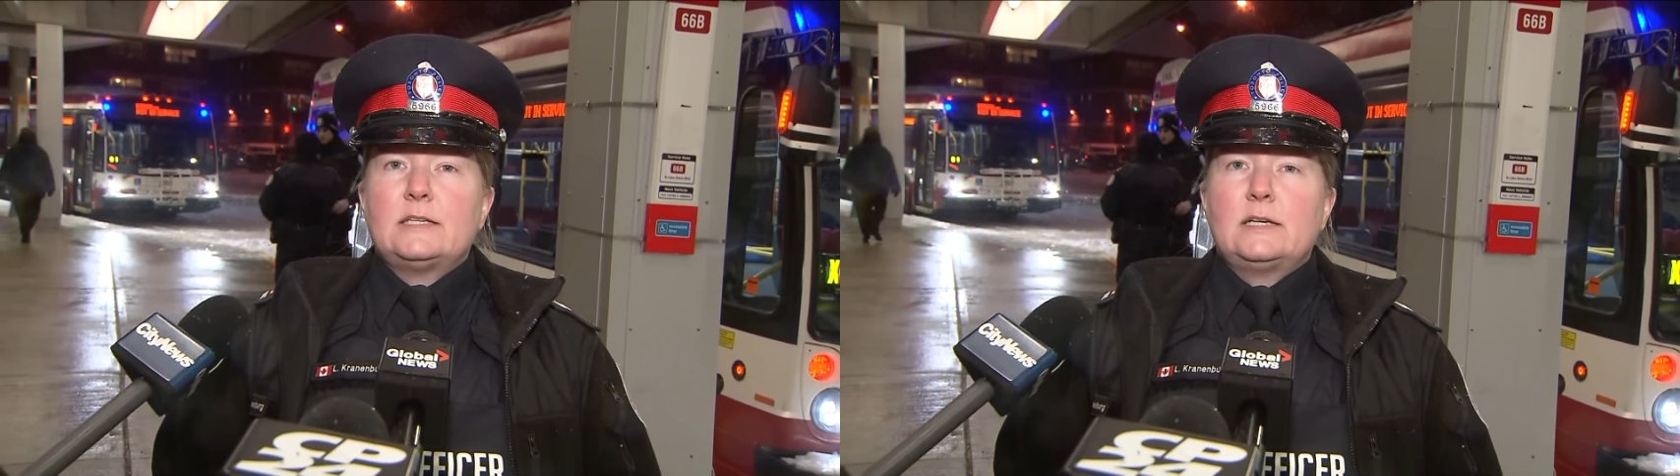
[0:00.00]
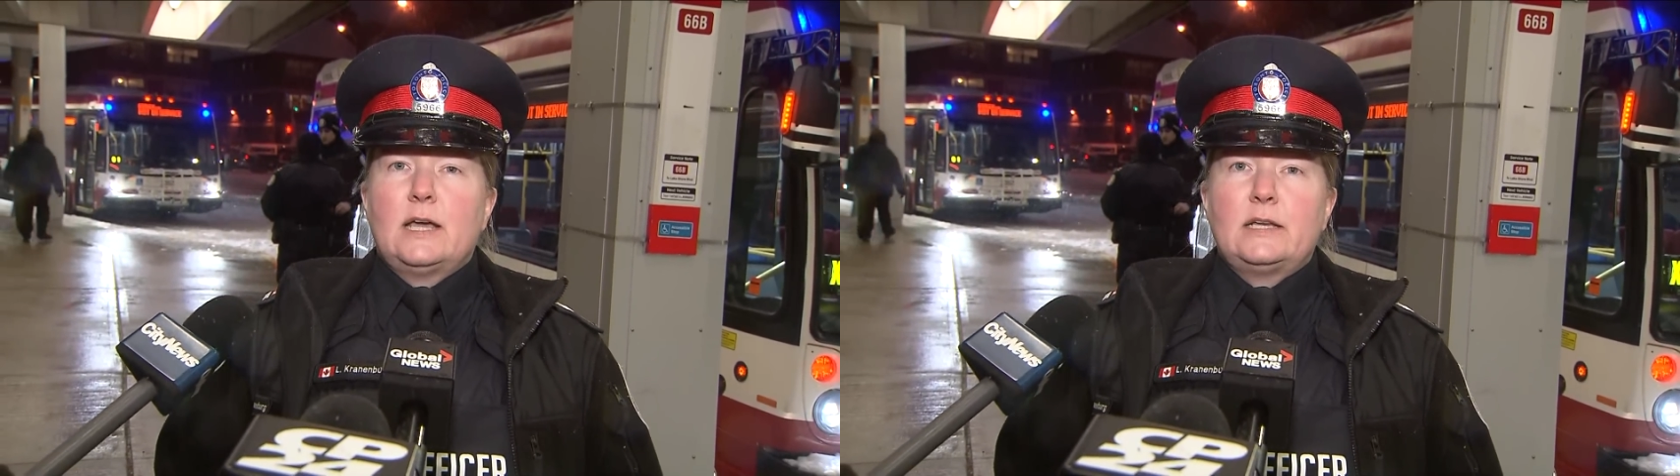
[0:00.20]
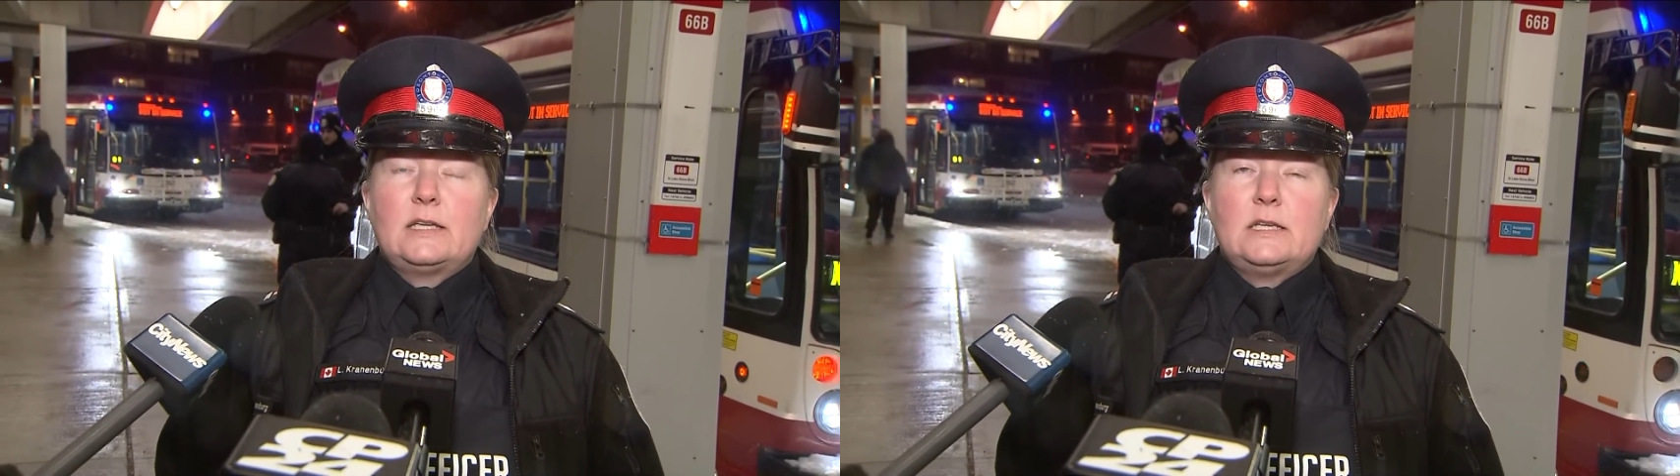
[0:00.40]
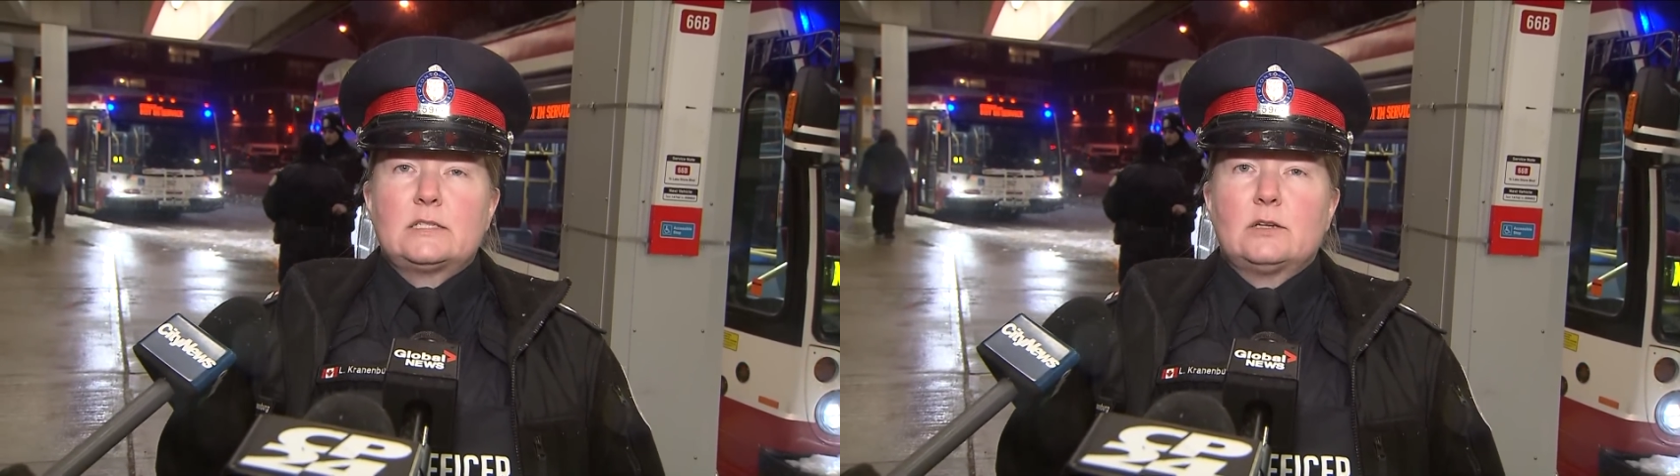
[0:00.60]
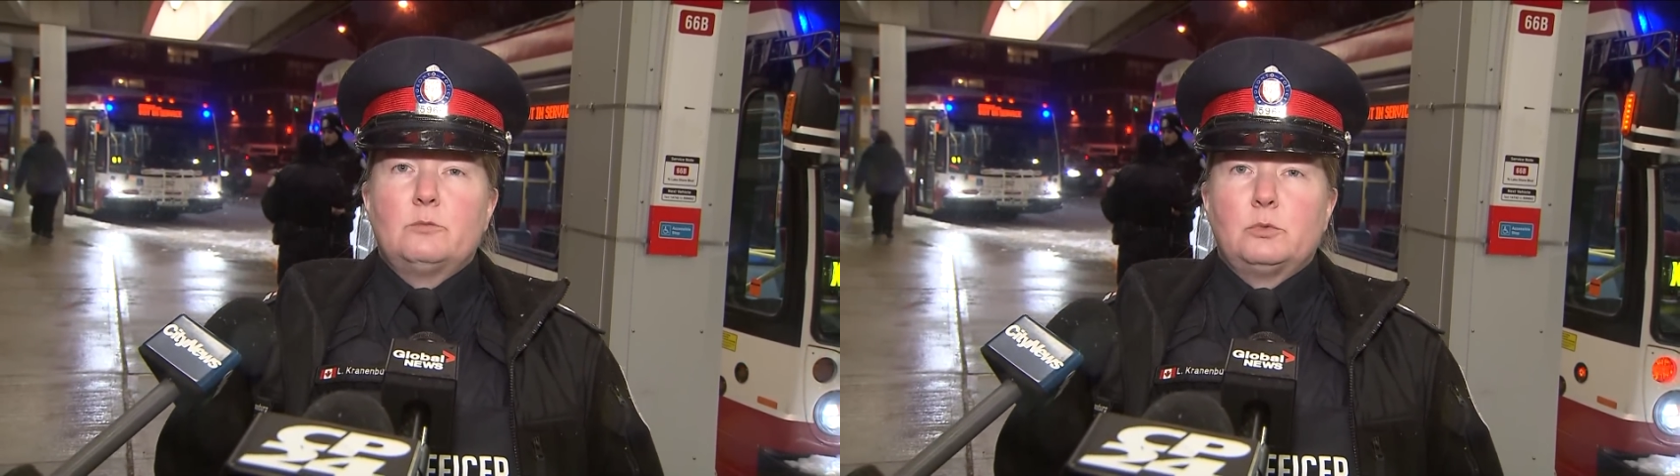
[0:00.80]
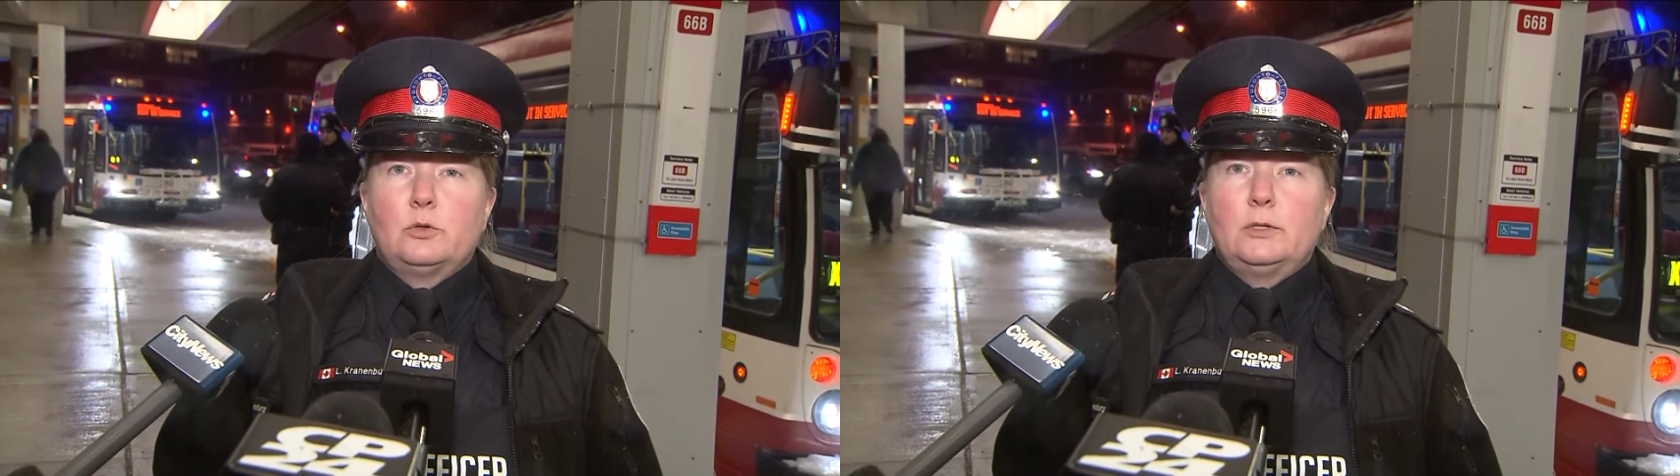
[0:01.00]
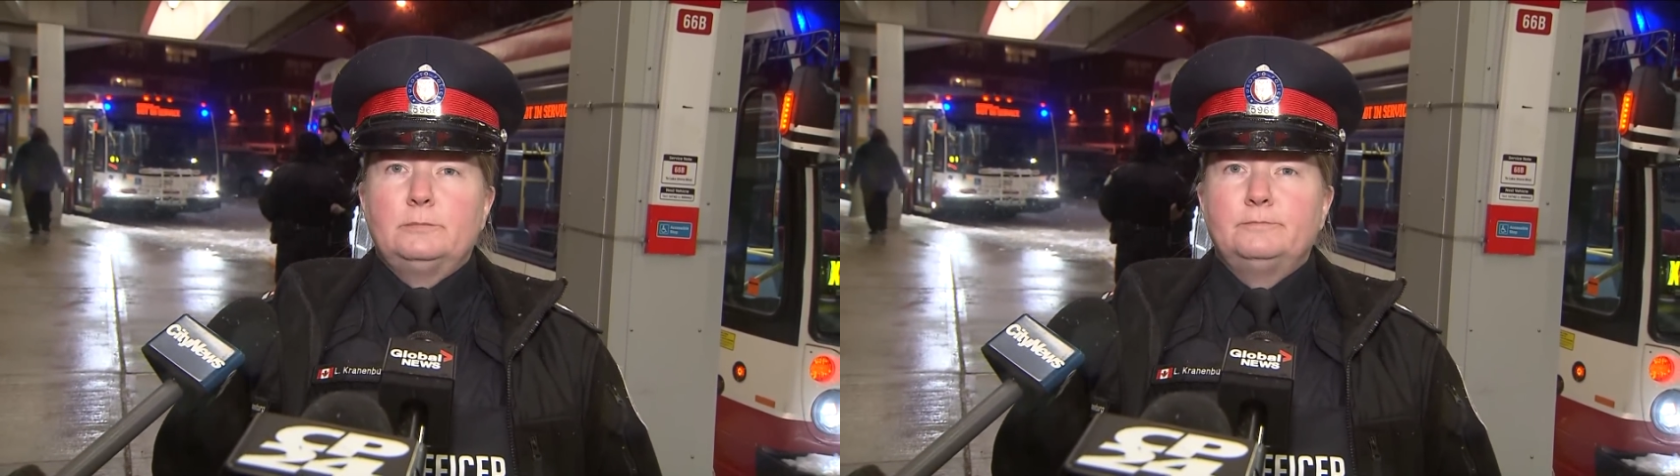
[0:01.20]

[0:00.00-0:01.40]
seen heading east on Bloor.